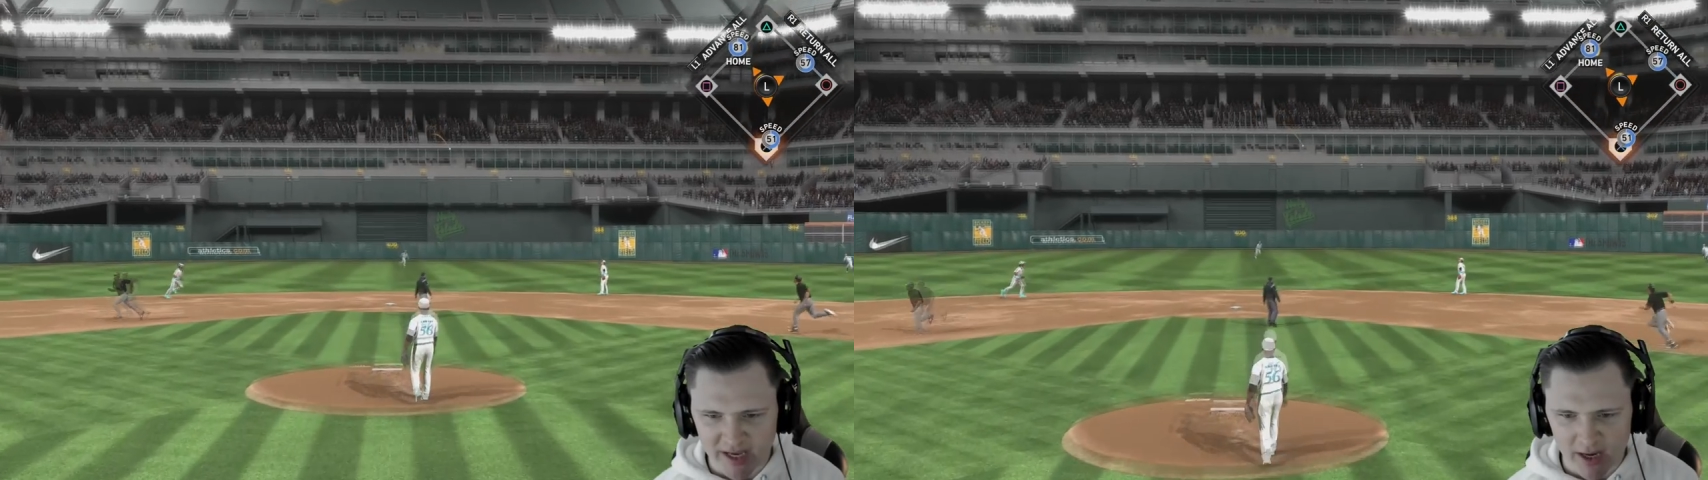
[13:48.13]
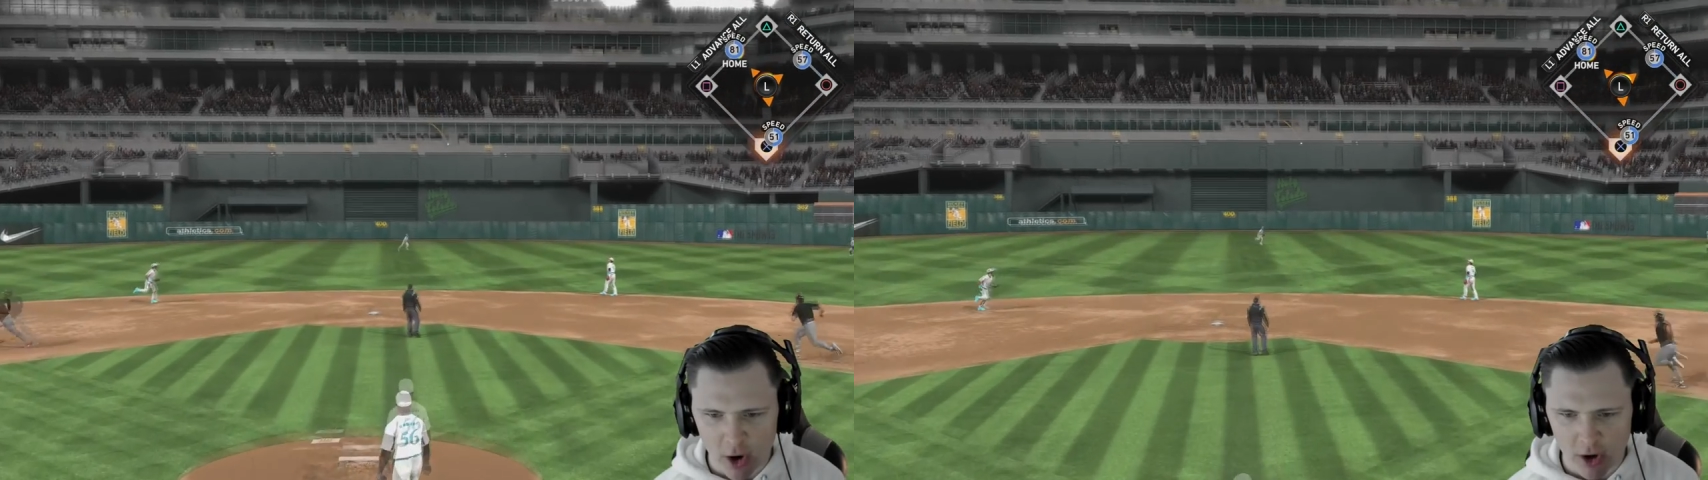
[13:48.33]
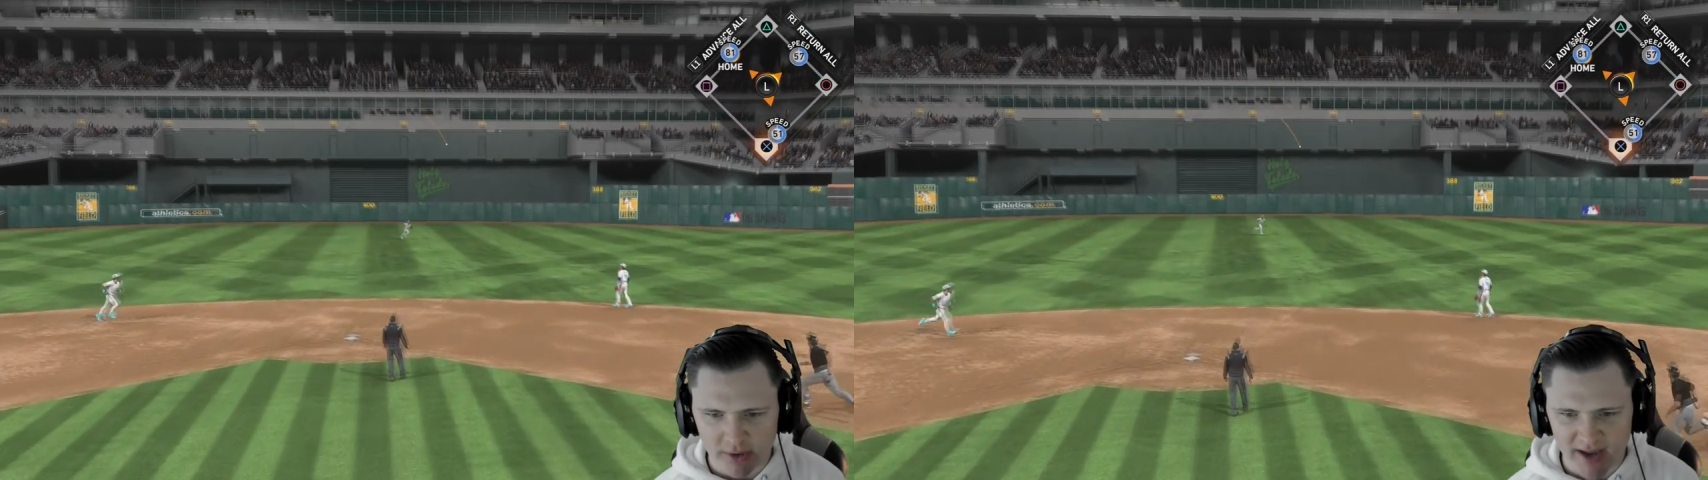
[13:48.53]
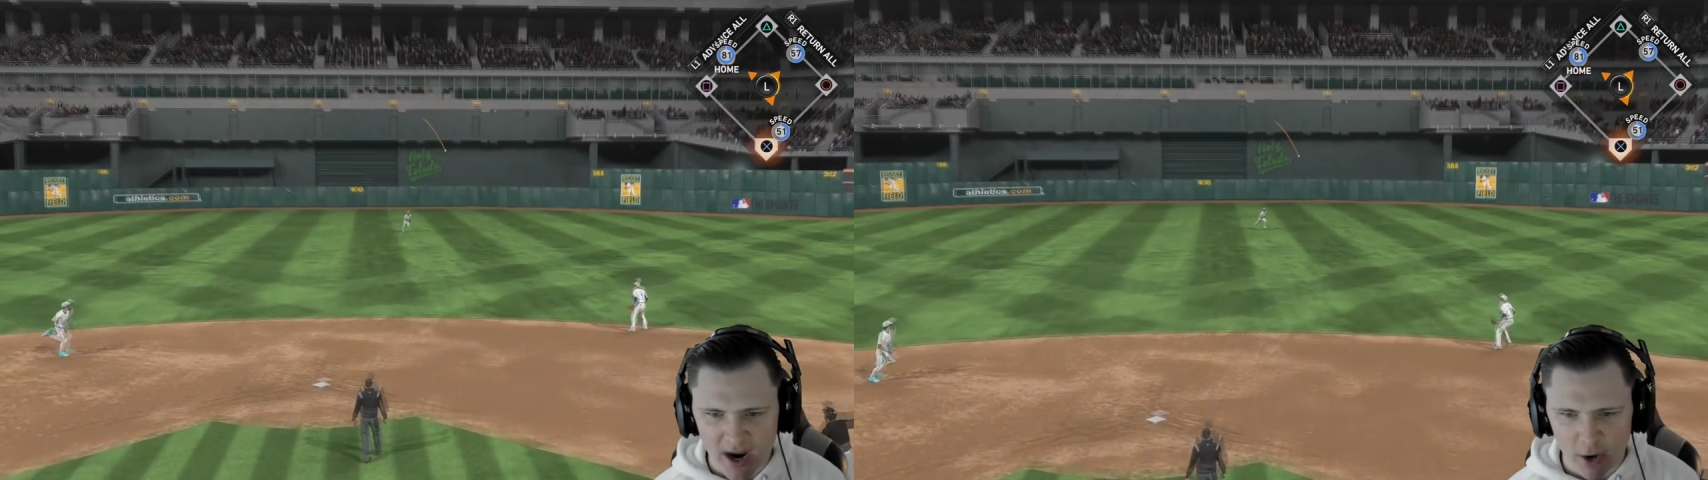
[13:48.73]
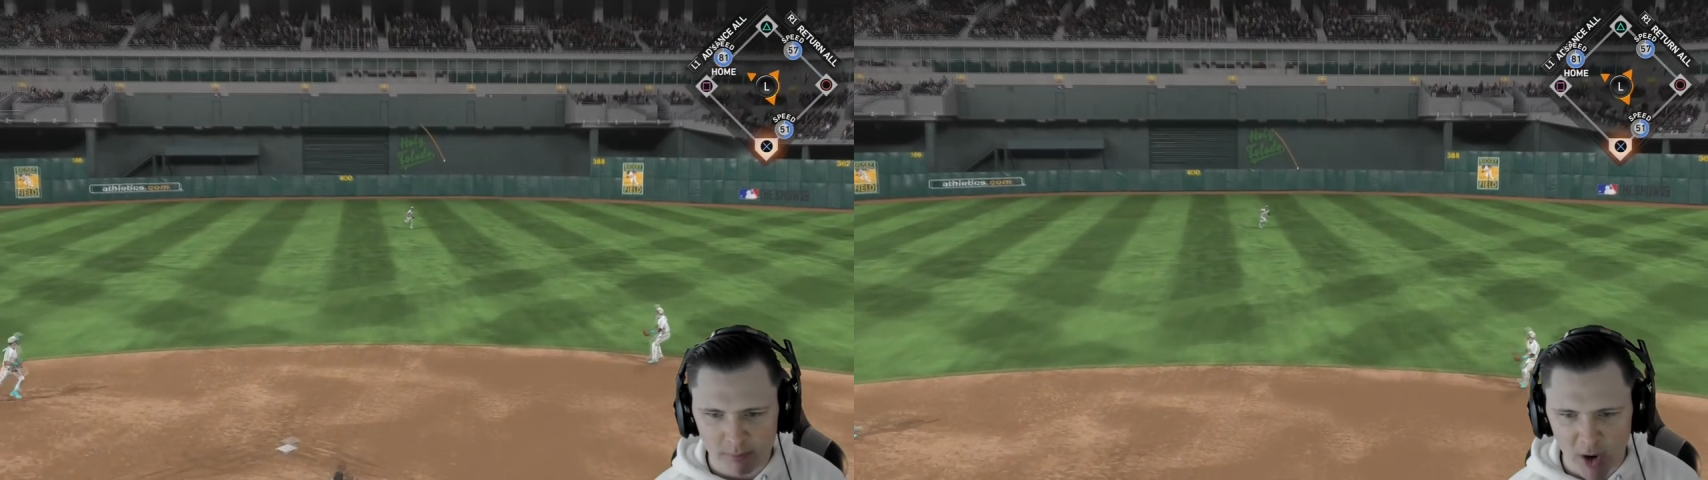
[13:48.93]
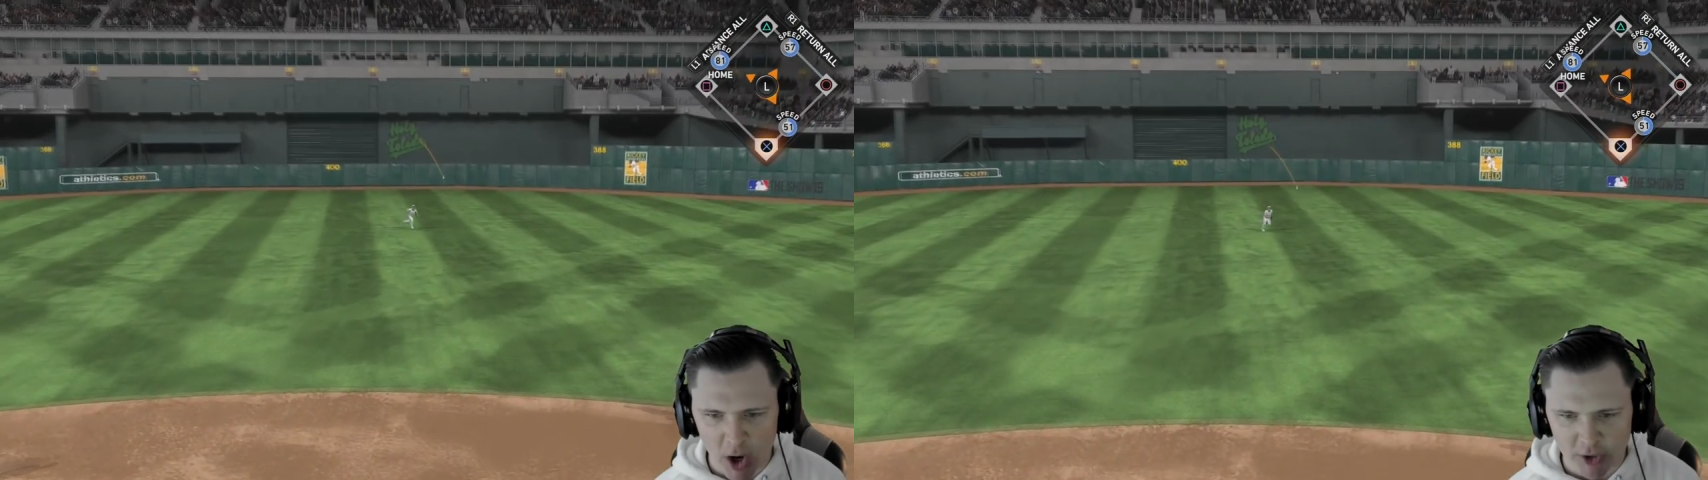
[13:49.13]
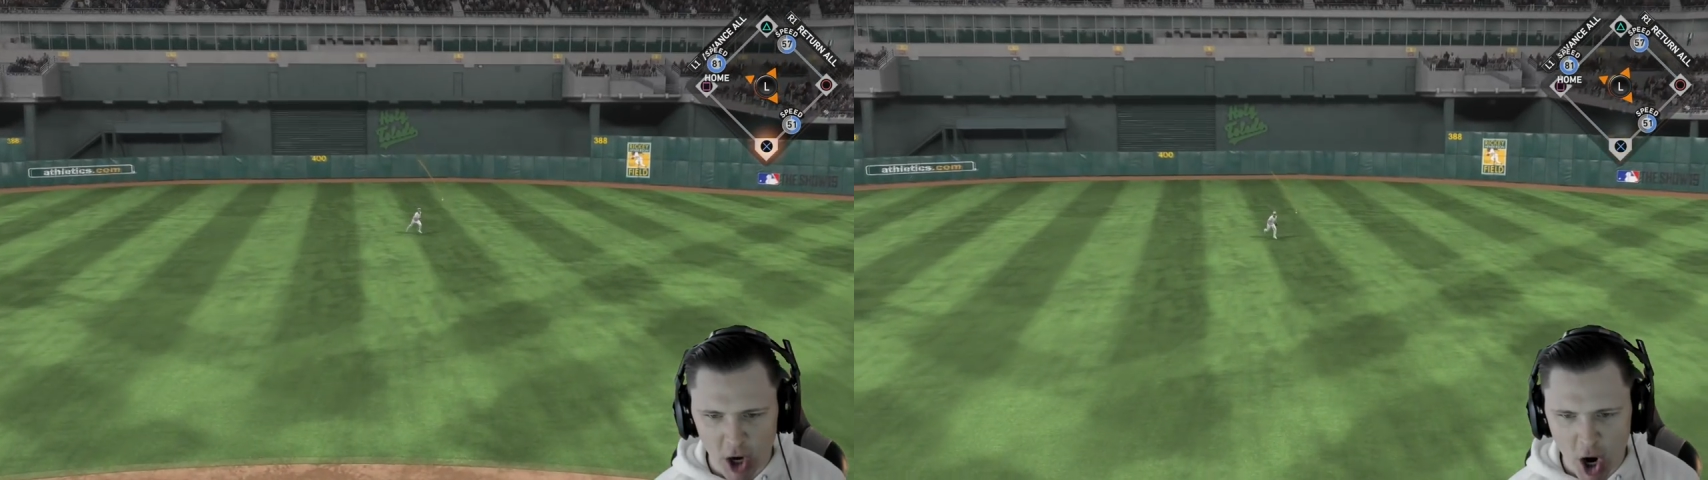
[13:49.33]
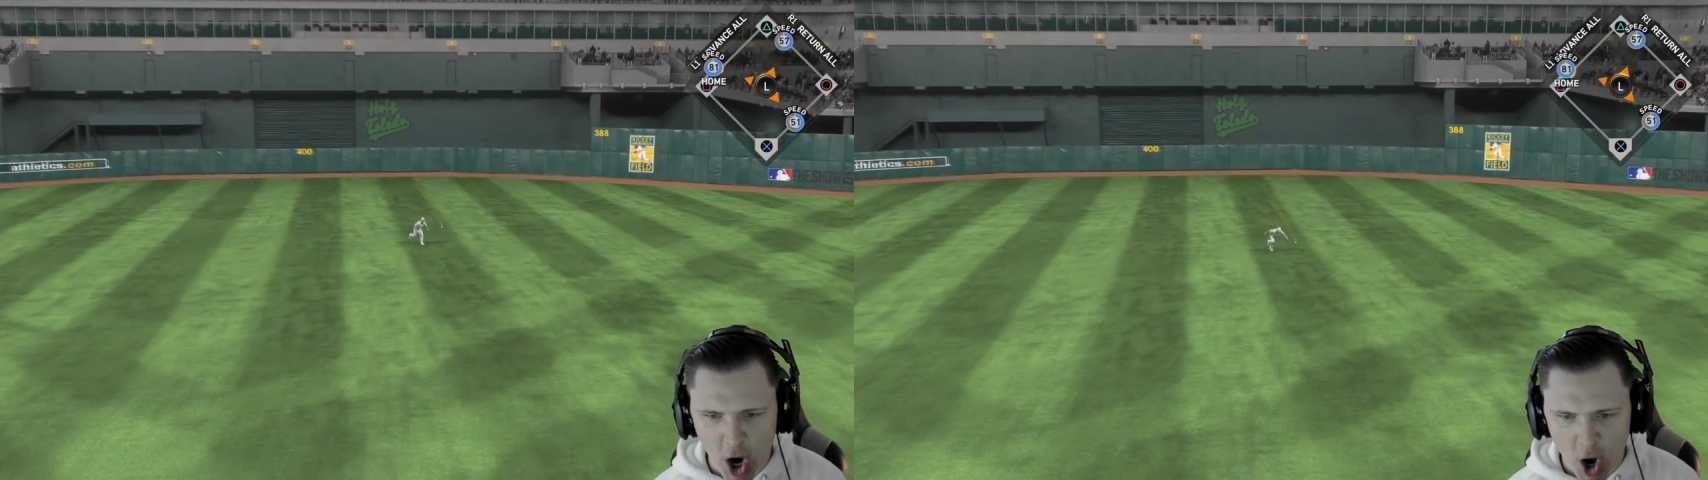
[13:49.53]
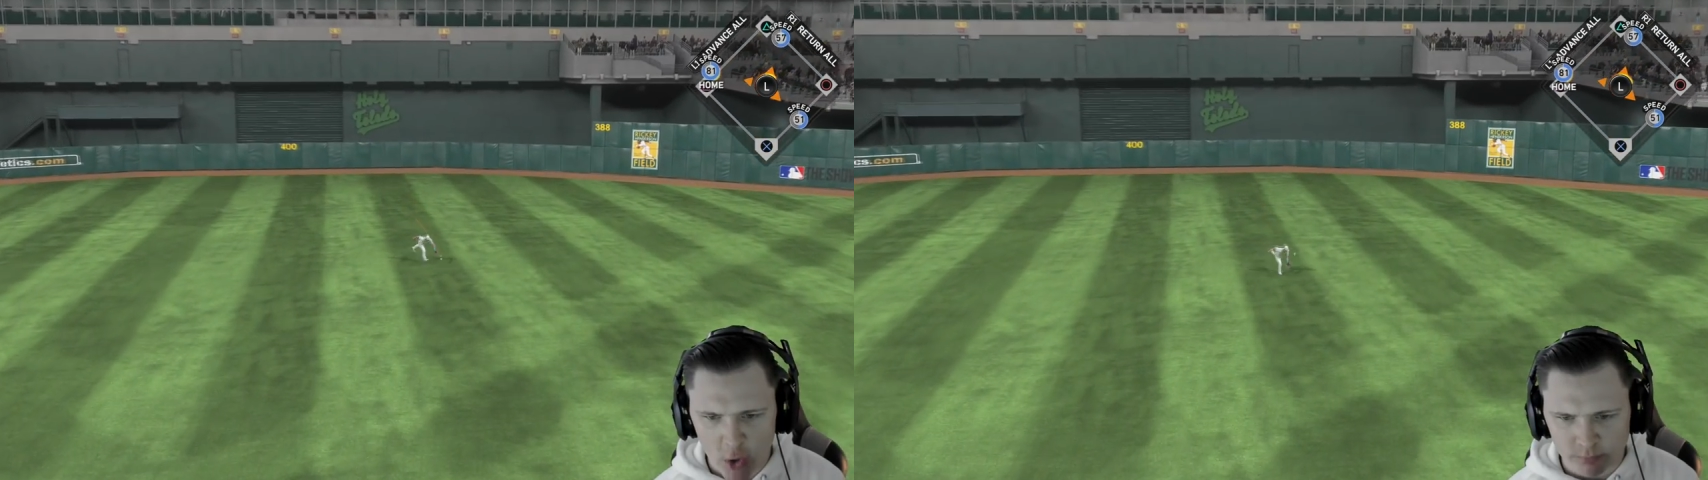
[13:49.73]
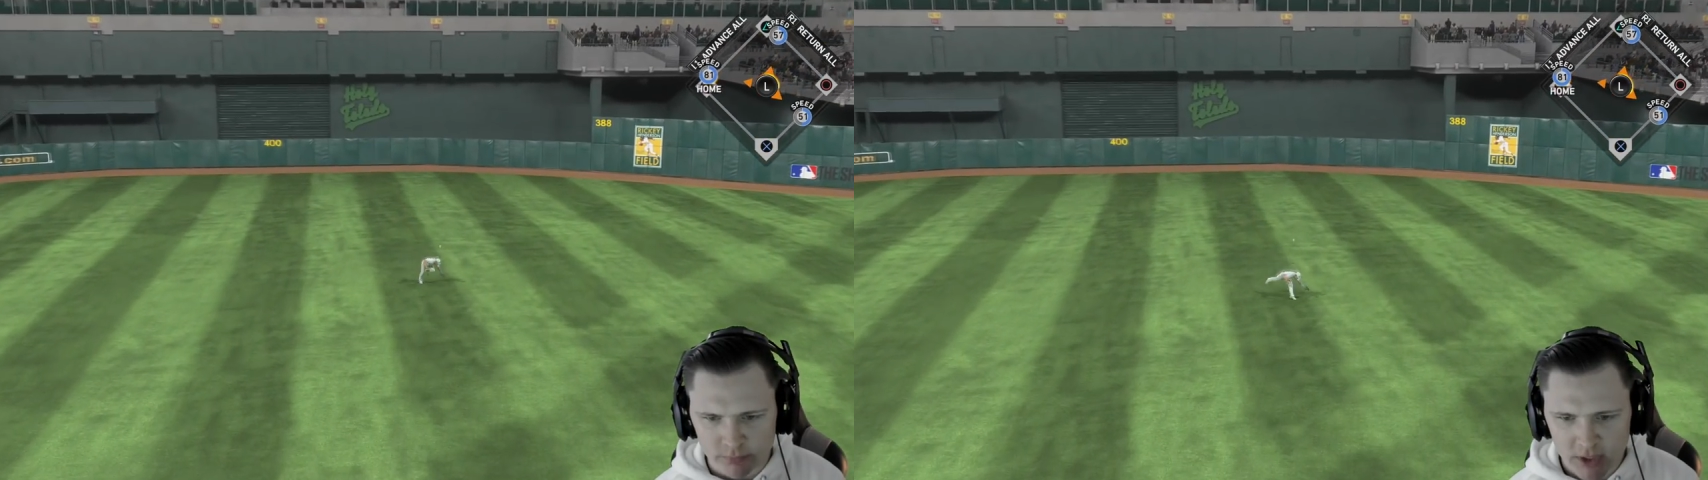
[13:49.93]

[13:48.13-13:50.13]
get on down, ball. No!